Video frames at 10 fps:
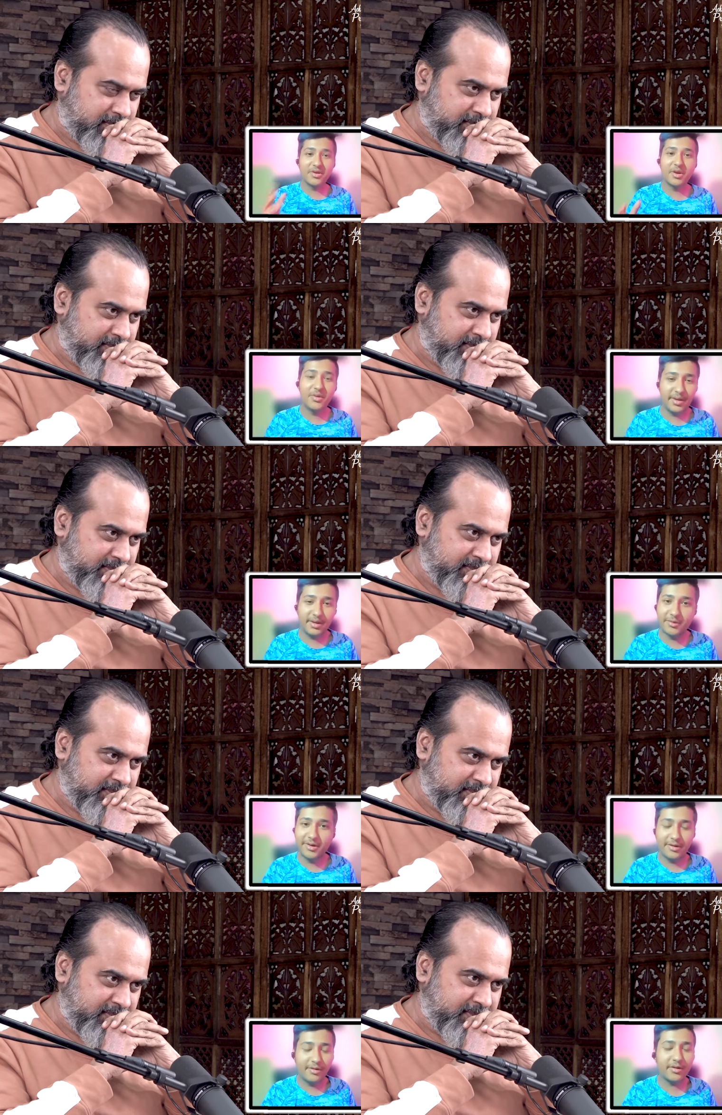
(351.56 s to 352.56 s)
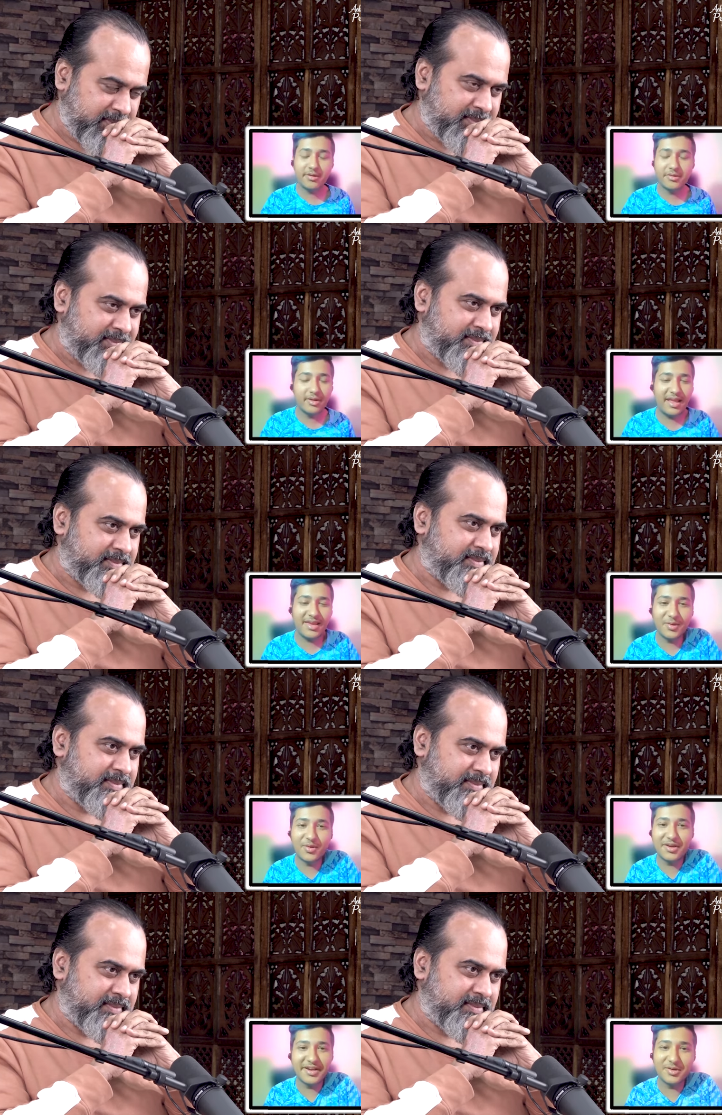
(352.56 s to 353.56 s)
Speaker 1: whatever you're doing do it don't
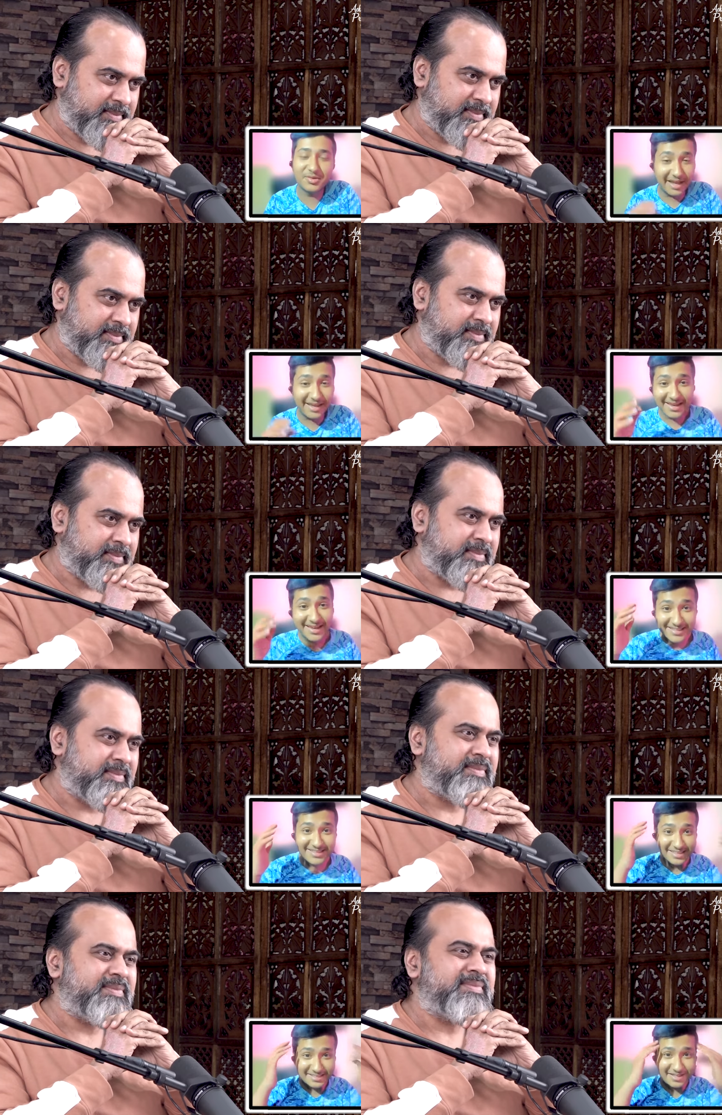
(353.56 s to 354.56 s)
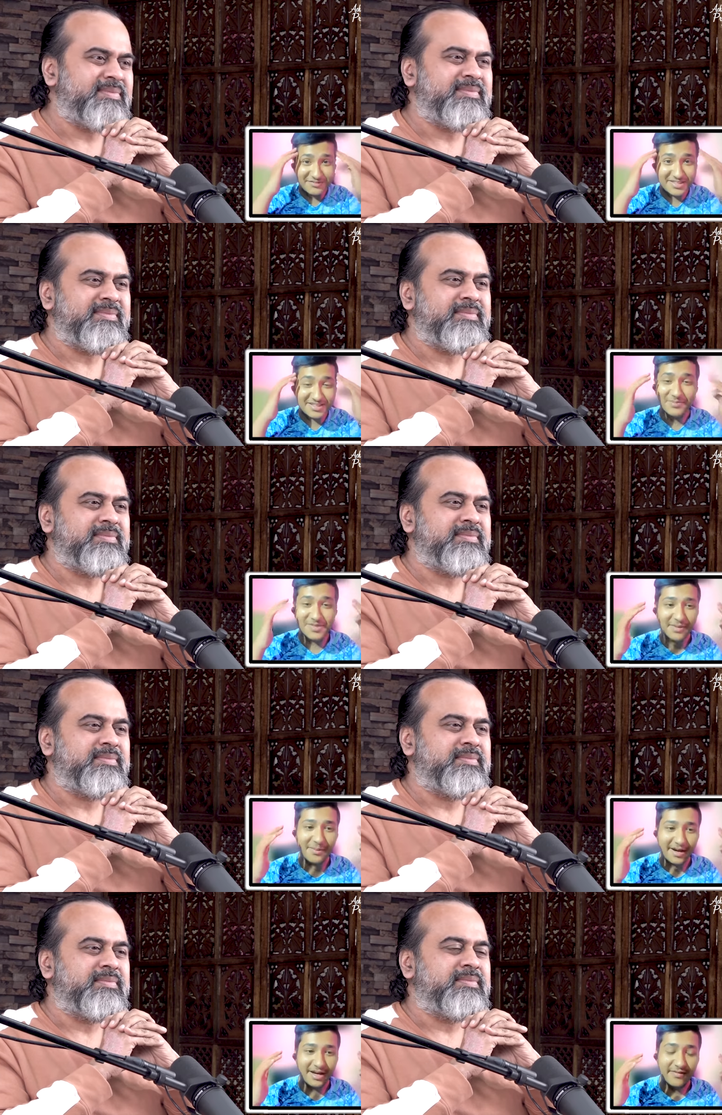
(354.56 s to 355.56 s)
you're like you don't need to like these are stuff
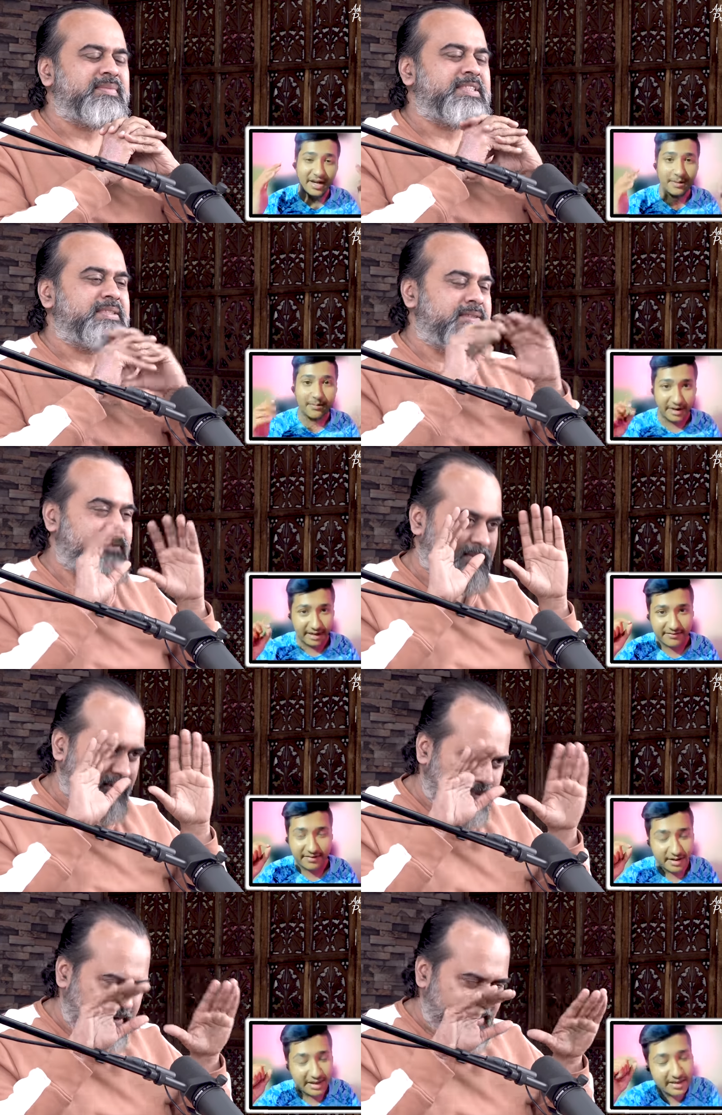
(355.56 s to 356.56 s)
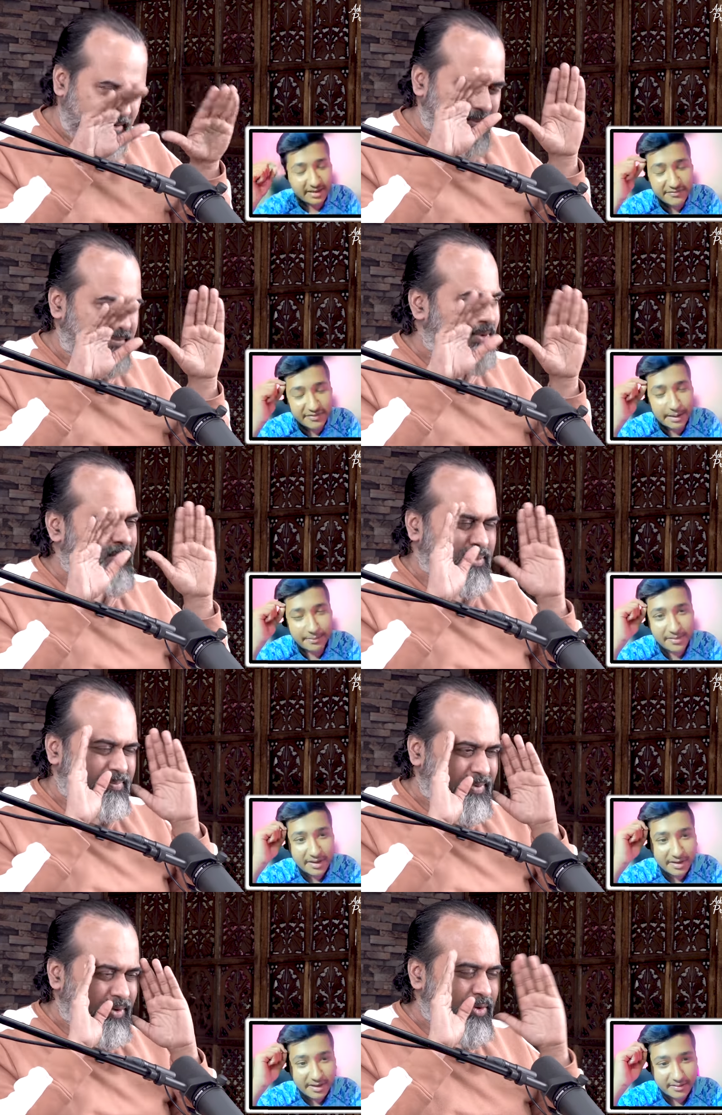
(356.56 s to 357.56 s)
which comes in my mind when i'm like uh, like you
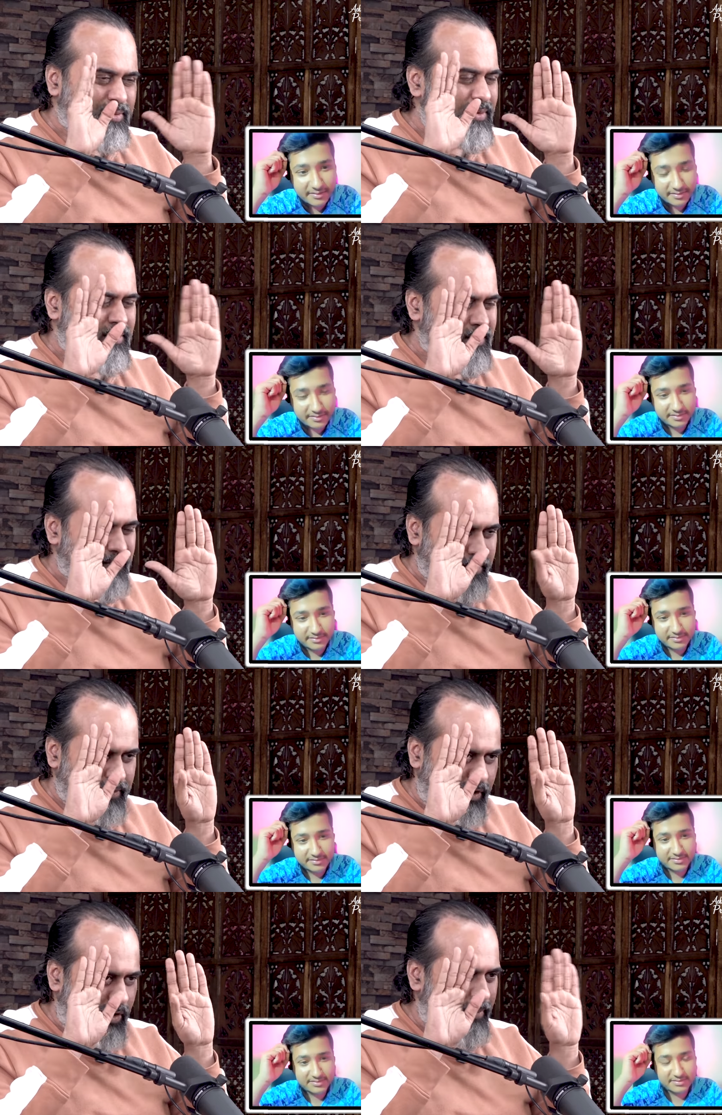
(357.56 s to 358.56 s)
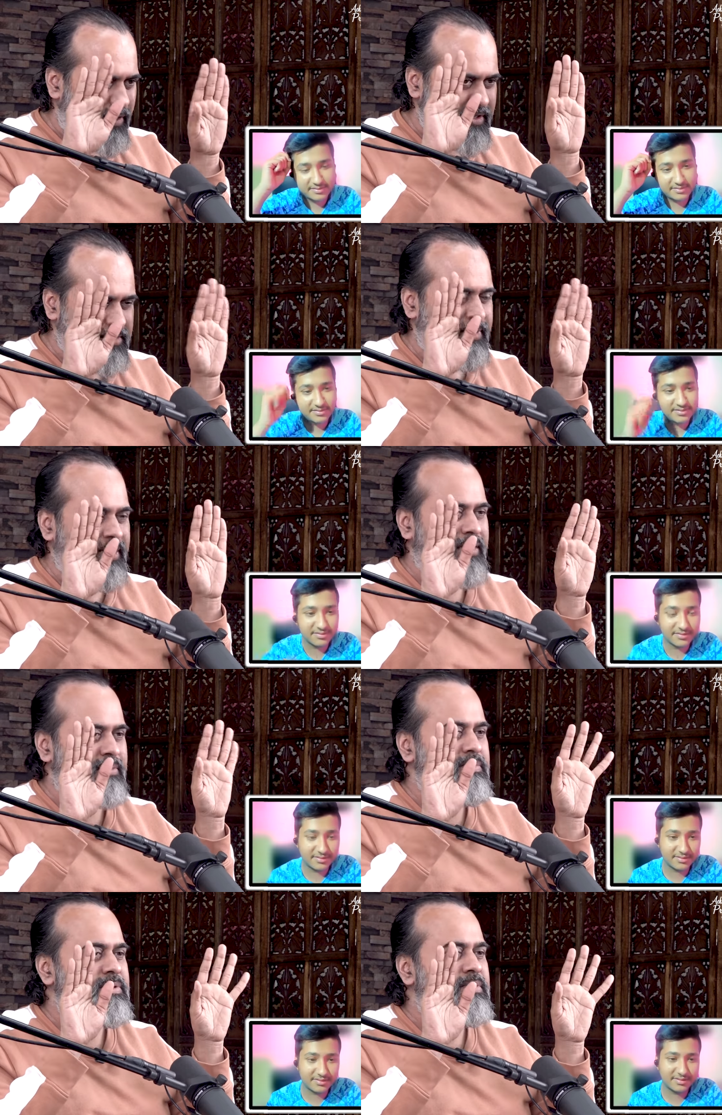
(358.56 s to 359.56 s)
Speaker 2: uh, you you you you drop all these big
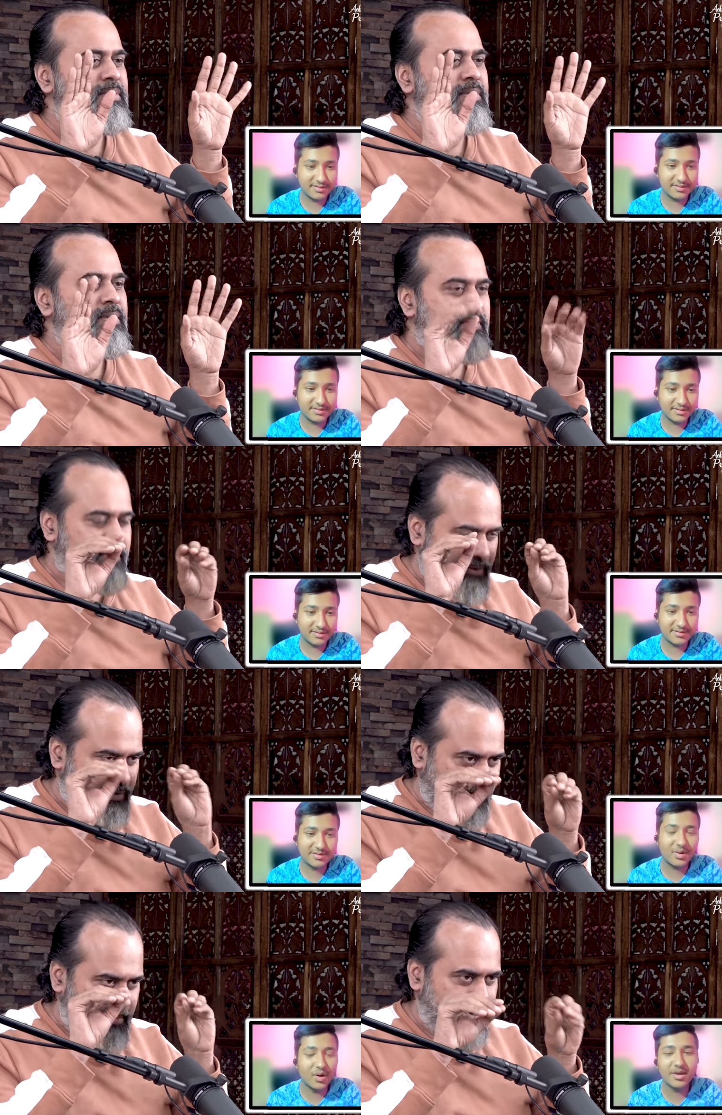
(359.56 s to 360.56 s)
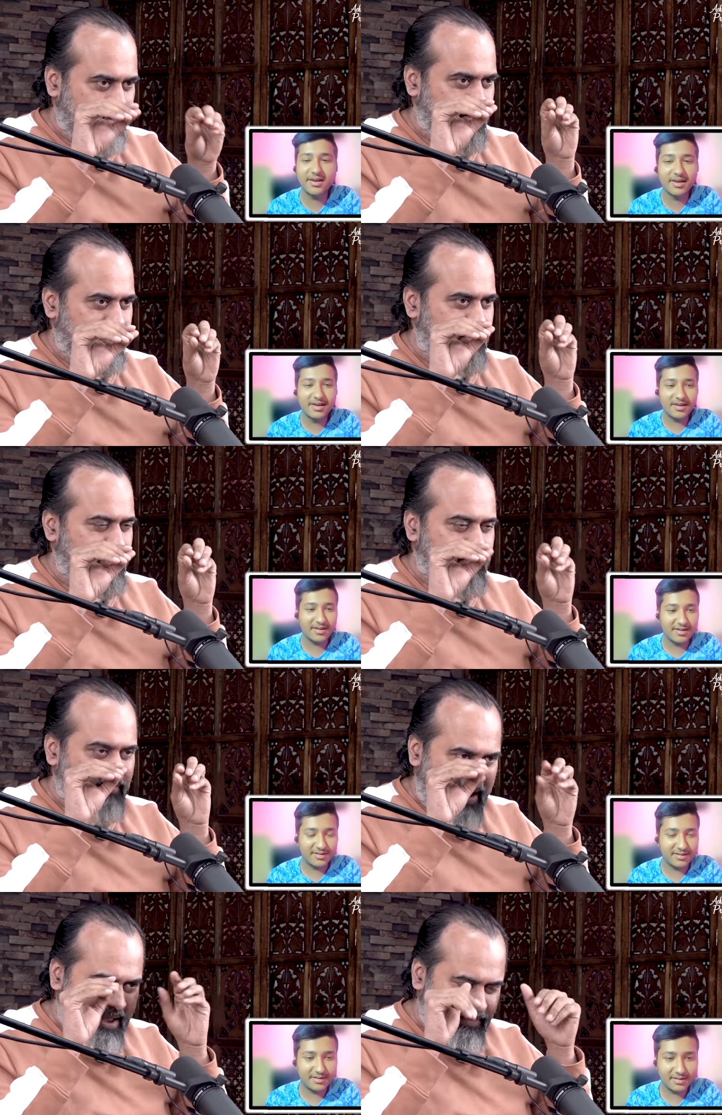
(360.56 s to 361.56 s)
names you tell me on your
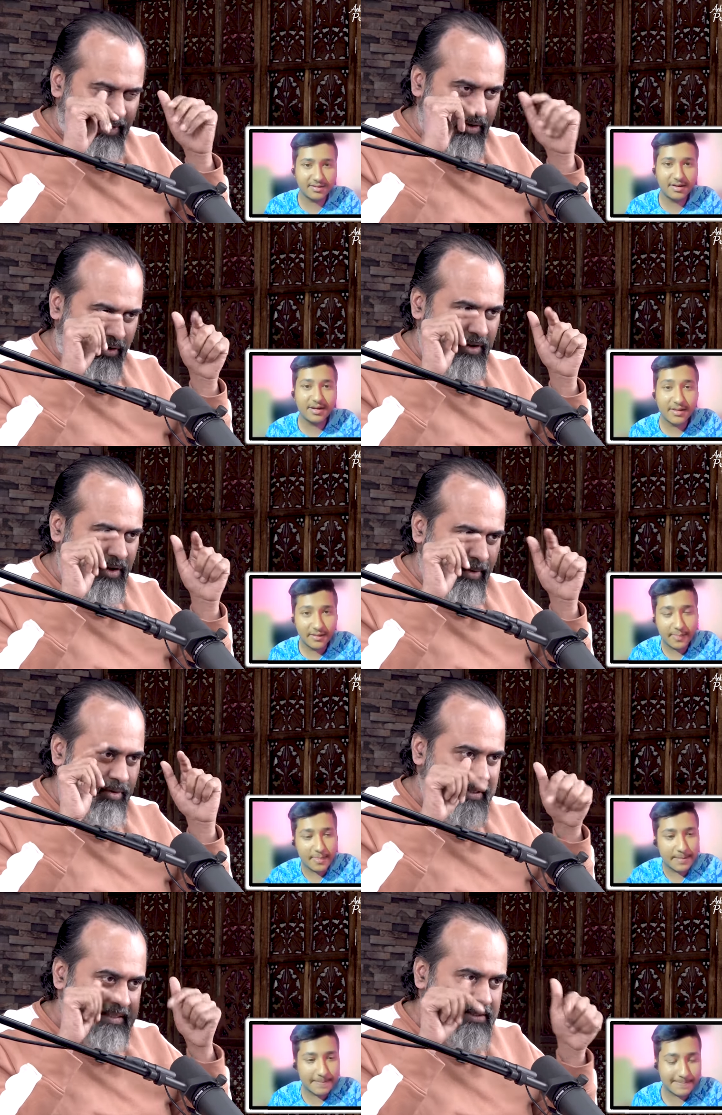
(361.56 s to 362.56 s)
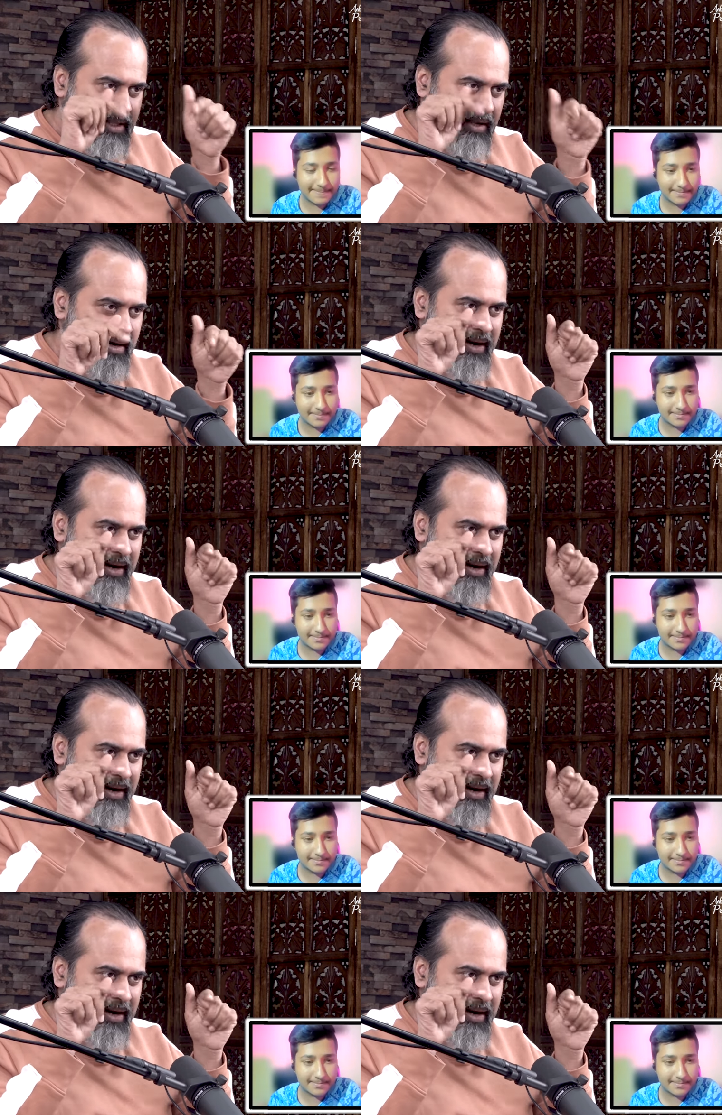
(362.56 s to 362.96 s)
own why are we talking about this thing